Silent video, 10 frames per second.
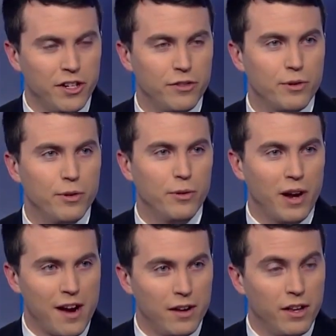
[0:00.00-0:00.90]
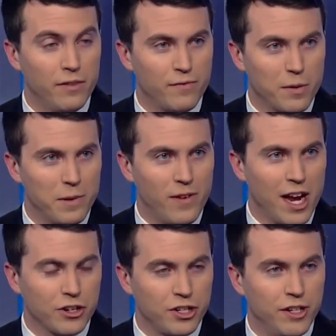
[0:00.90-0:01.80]
it through affirmative
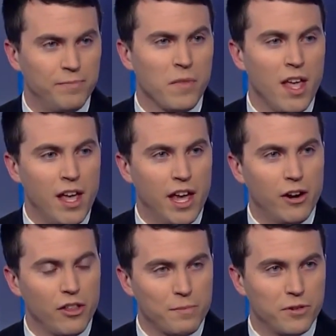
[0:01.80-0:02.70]
action and other